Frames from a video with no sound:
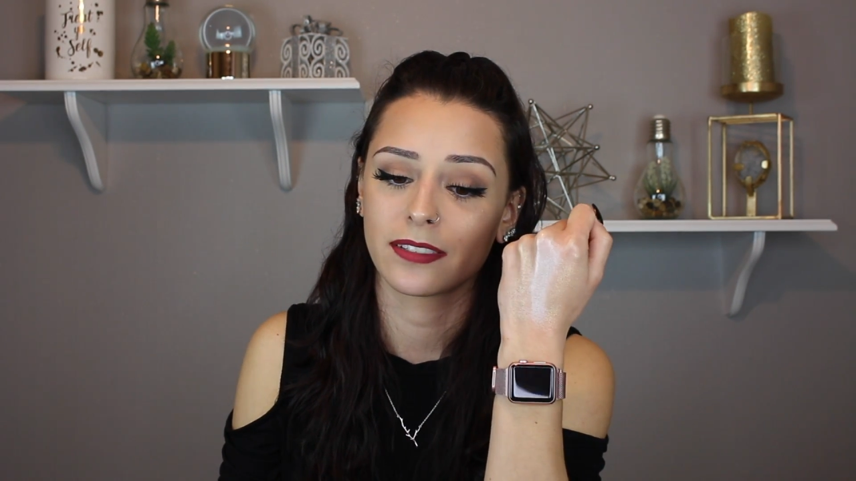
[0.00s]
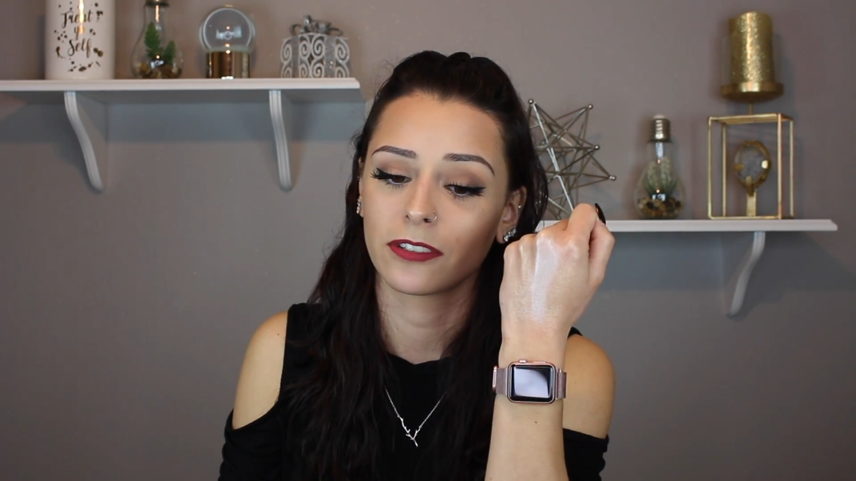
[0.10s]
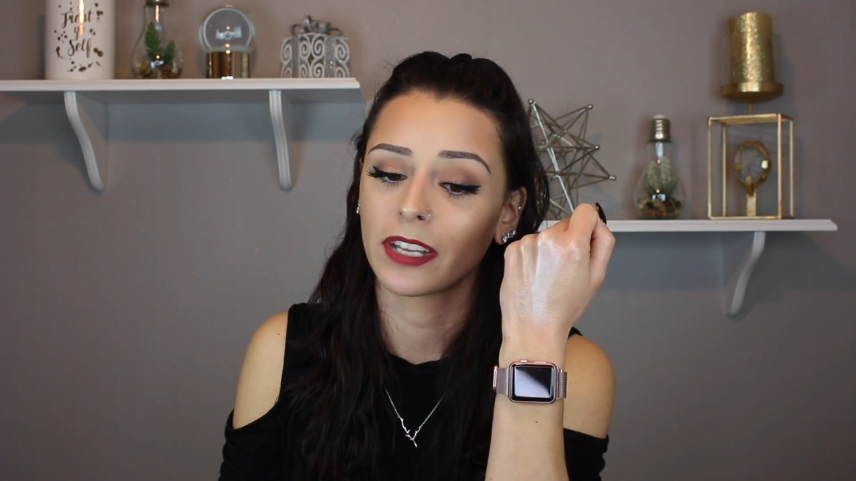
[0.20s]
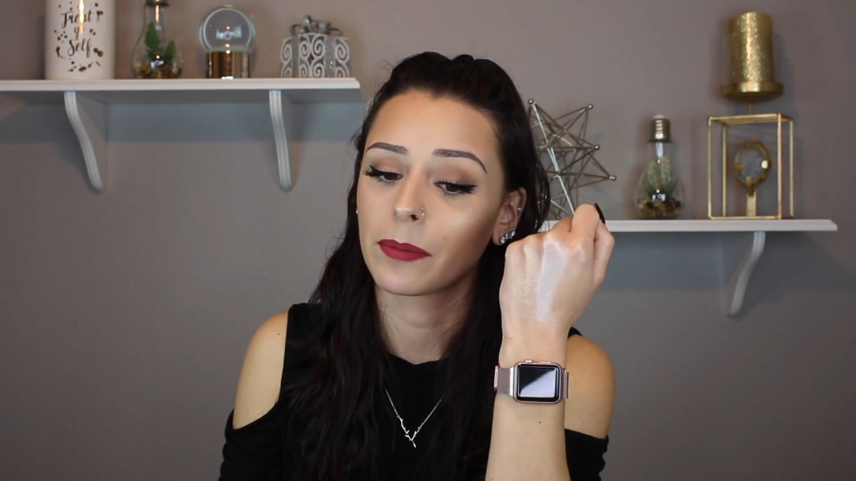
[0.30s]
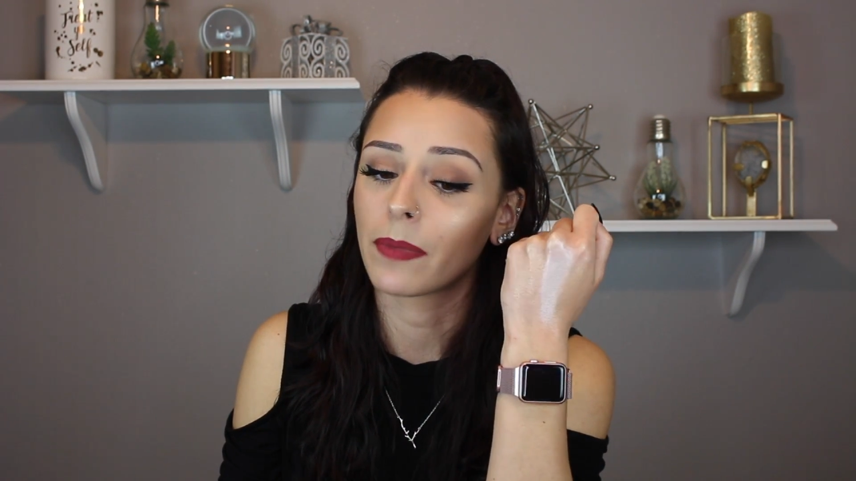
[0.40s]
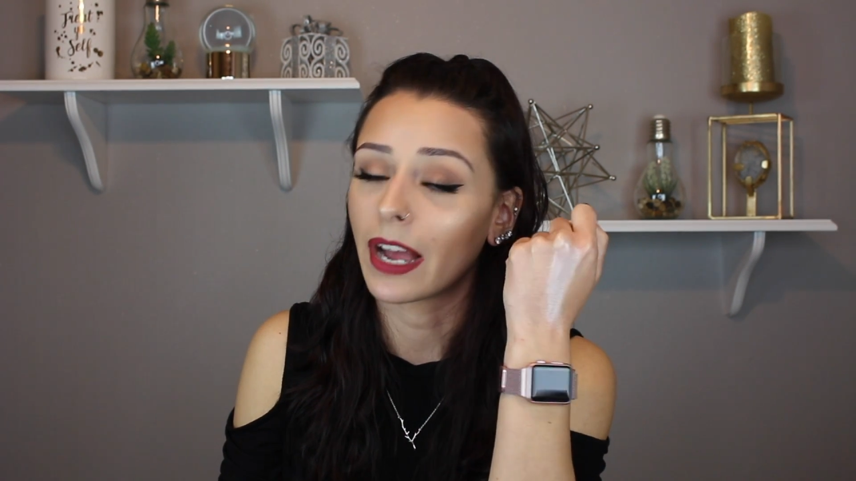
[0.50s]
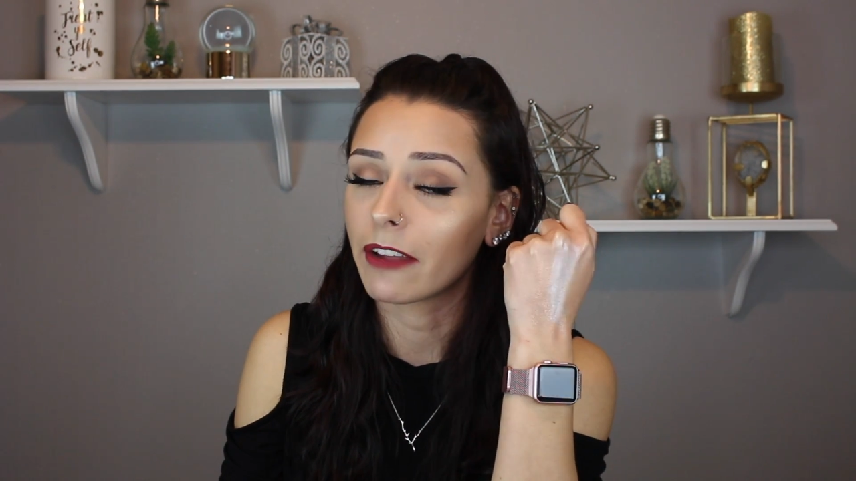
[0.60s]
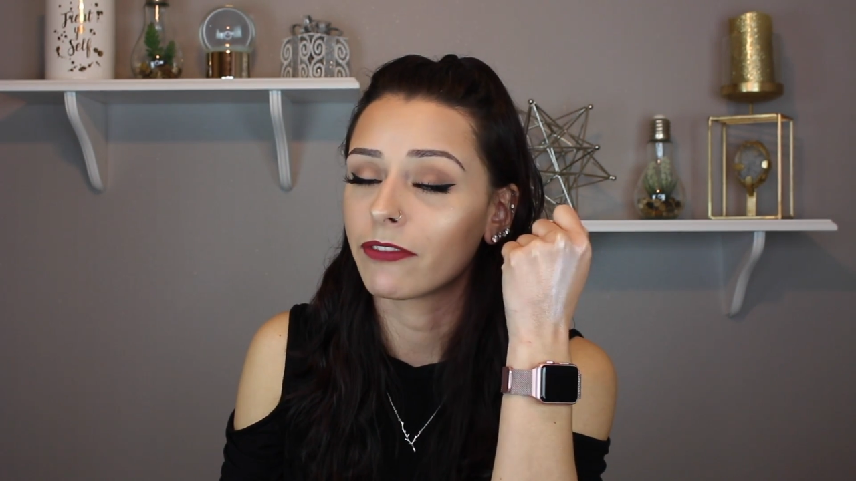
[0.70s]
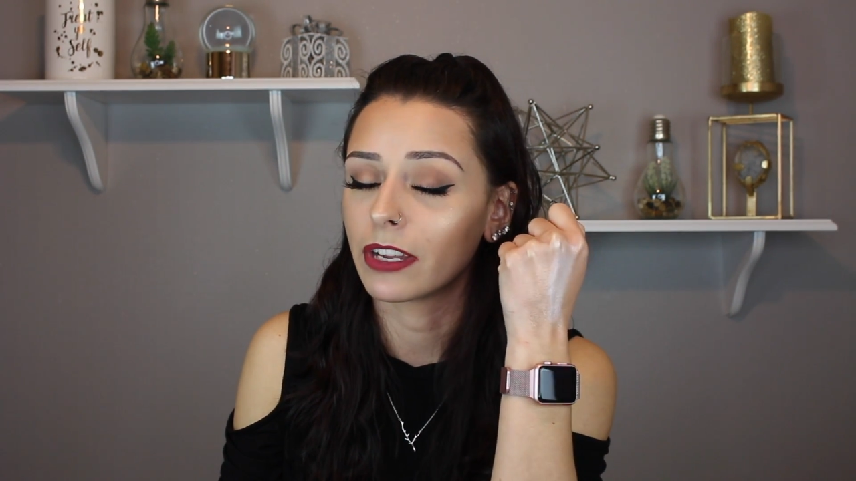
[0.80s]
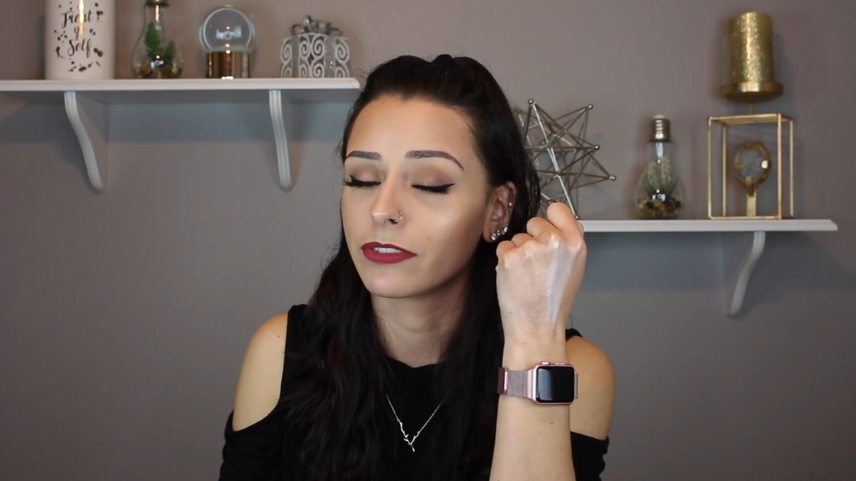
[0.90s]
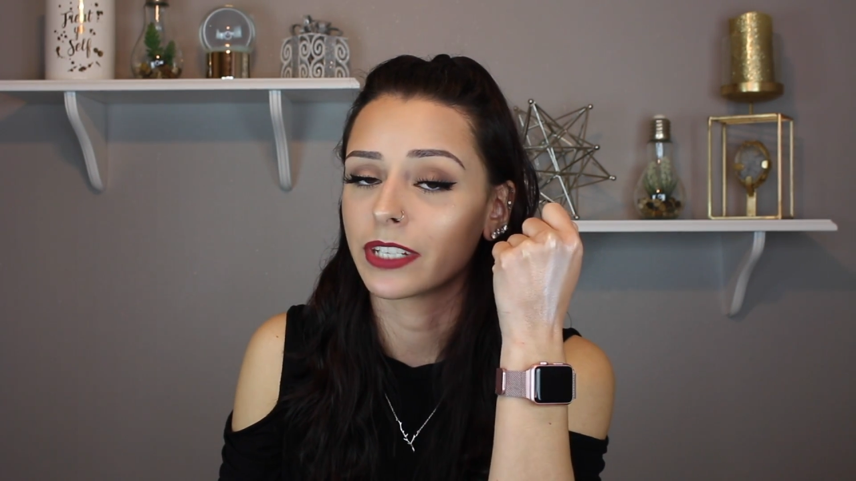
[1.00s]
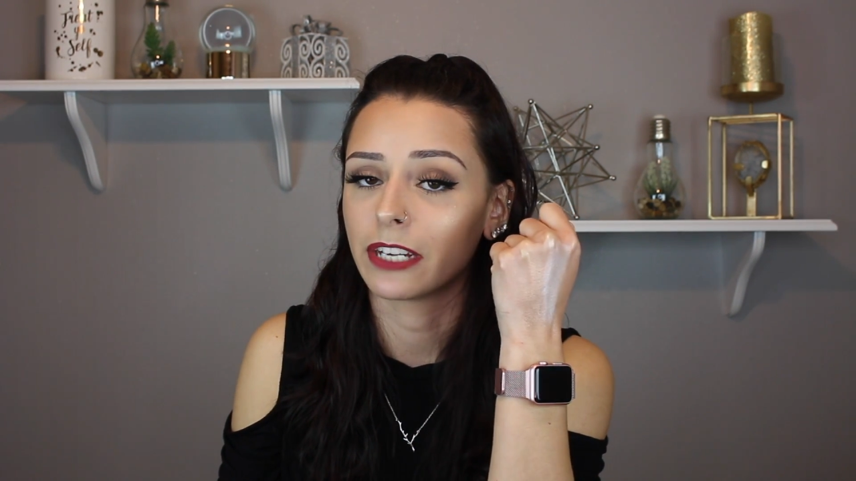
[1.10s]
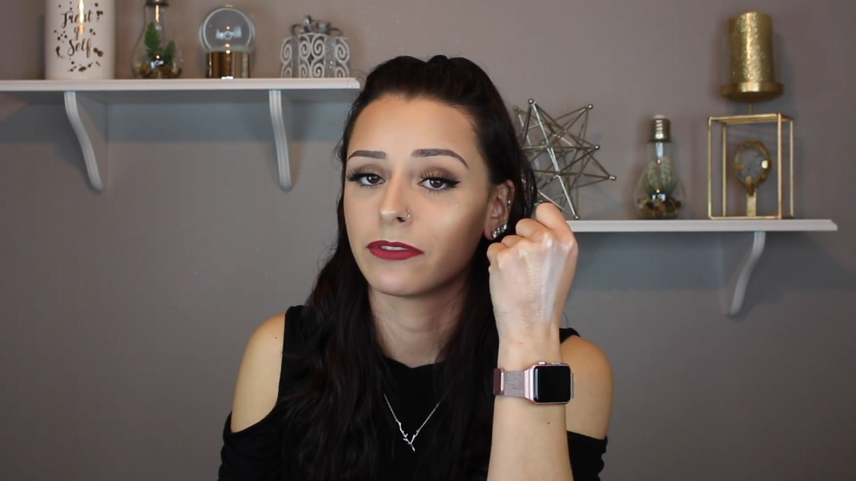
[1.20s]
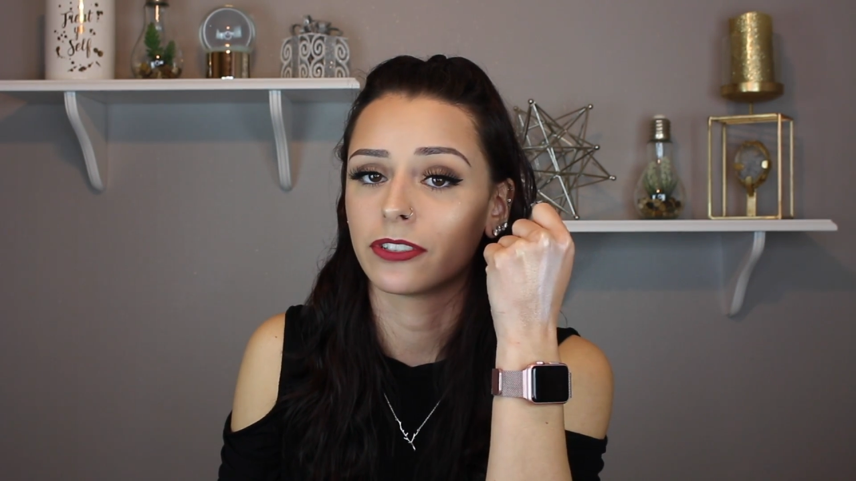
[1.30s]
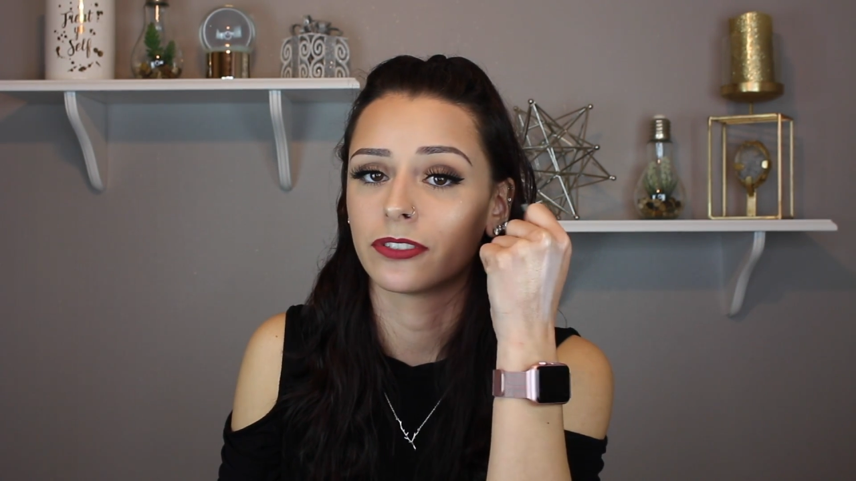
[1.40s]
They're like my favorite
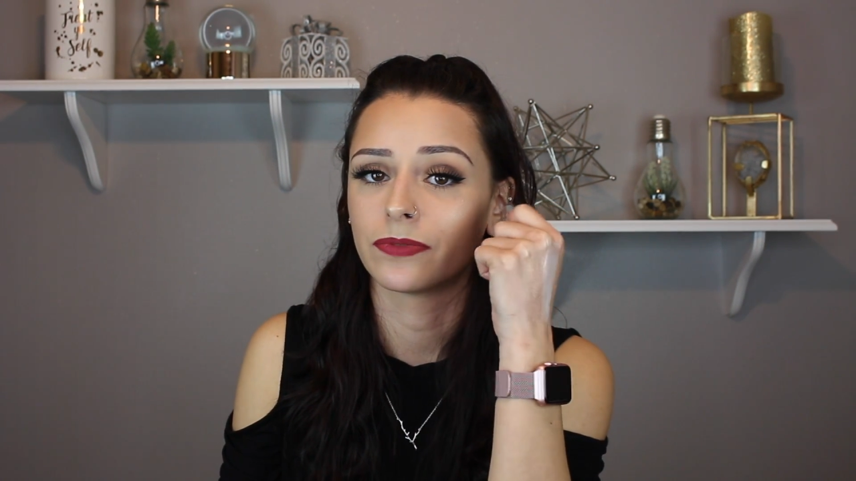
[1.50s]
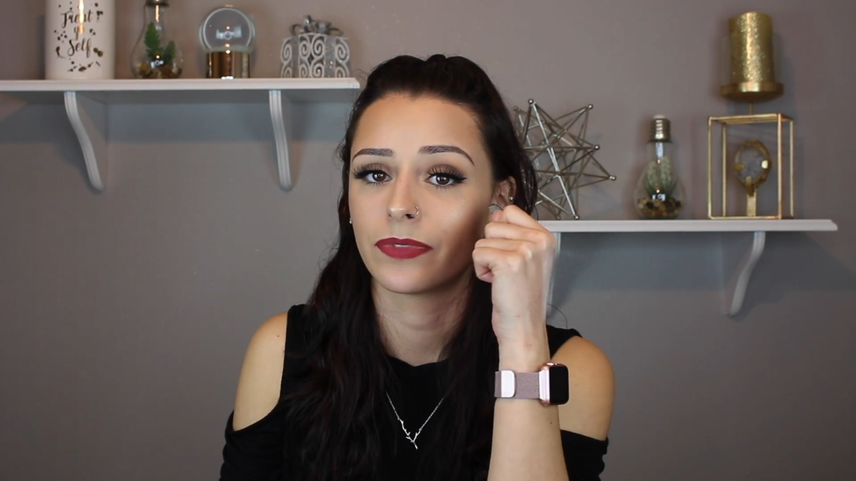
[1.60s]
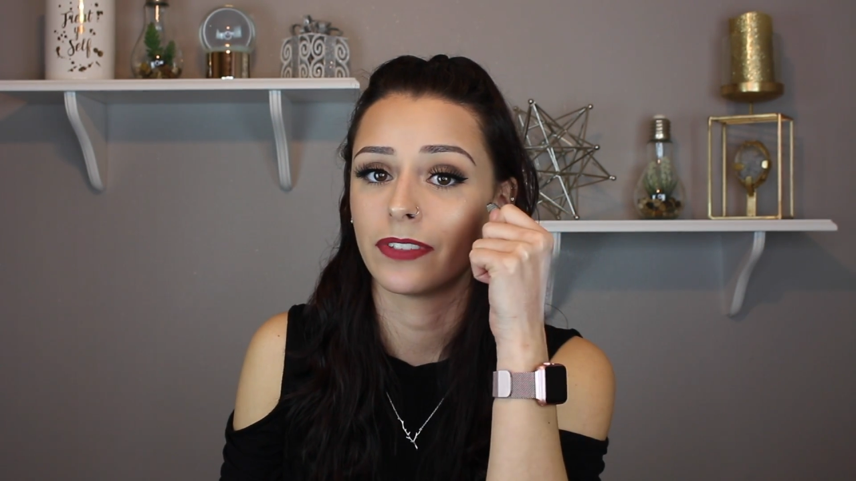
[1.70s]
ever,